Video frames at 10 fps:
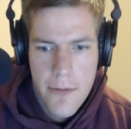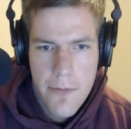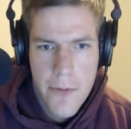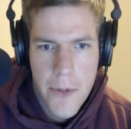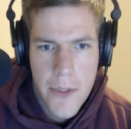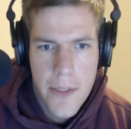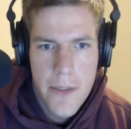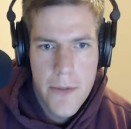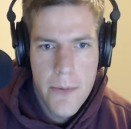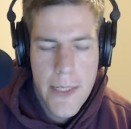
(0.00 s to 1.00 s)
for
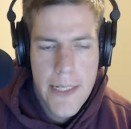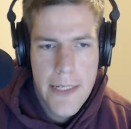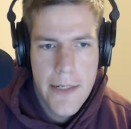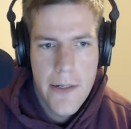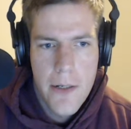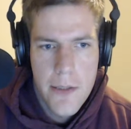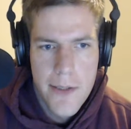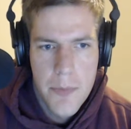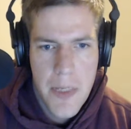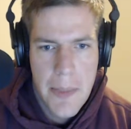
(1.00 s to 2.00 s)
writing college
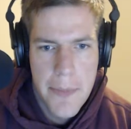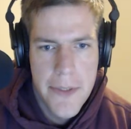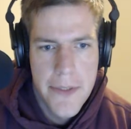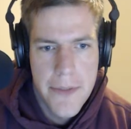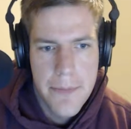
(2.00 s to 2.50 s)
papers.